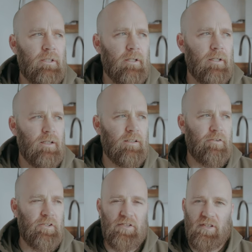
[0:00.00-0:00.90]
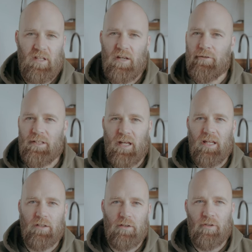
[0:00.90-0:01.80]
If it's just
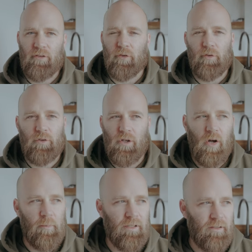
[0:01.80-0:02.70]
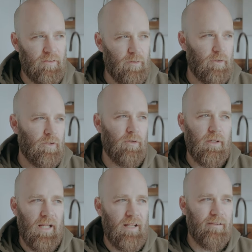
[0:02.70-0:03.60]
everyday use, or you're a hobbyist, or you're
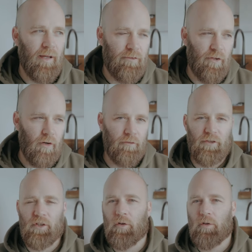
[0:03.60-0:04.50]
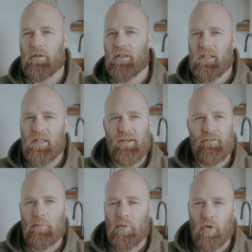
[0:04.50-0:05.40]
doing landscape photography, or
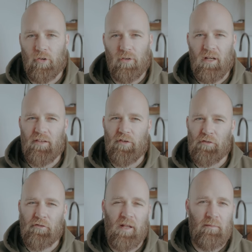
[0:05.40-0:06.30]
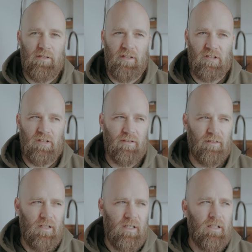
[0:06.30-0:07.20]
even portraits or family
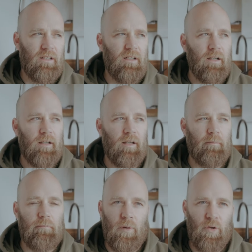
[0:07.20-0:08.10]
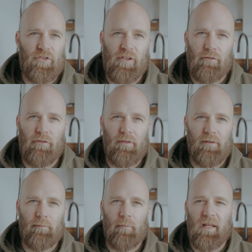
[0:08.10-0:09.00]
sessions, most of
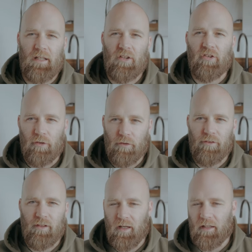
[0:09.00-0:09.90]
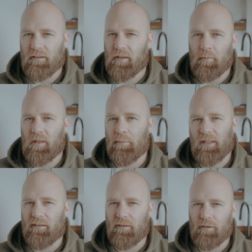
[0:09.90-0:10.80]
my issues aren't going to be a
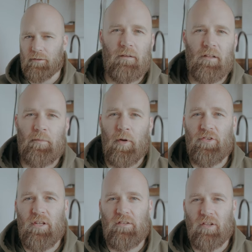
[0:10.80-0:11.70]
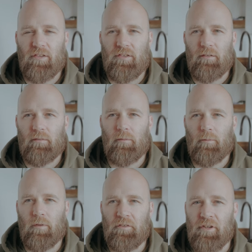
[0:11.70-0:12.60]
big deal. It's mostly just
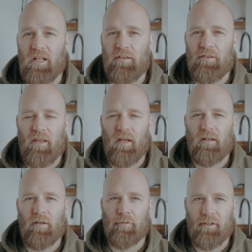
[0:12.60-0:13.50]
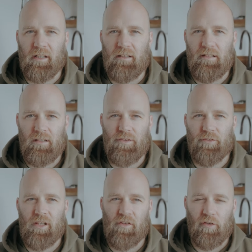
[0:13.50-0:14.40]
events that are really
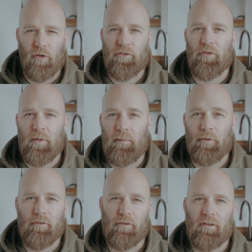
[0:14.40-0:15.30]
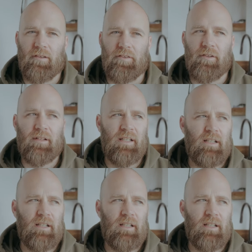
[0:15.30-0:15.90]
intensive and there's lots of people to focus on.